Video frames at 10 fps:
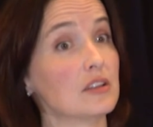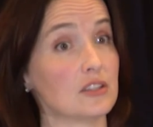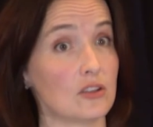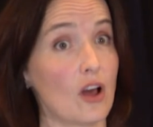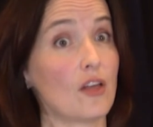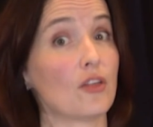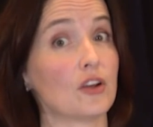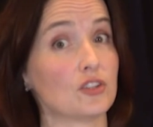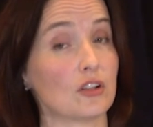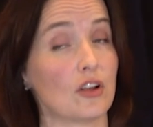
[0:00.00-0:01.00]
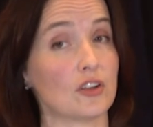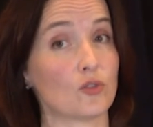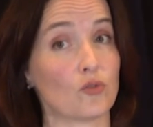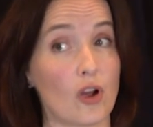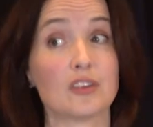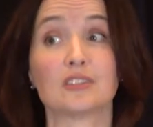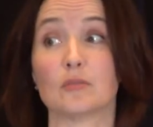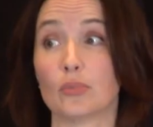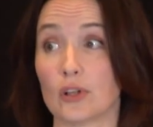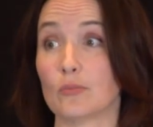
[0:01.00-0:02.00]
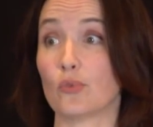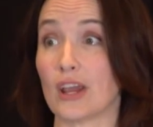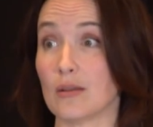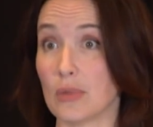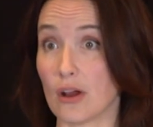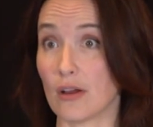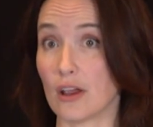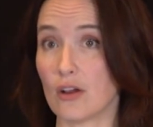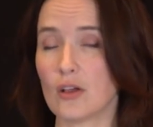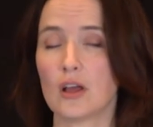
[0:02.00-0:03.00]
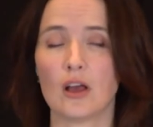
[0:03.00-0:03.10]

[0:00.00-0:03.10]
is not thought to cross the blood-brain barrier.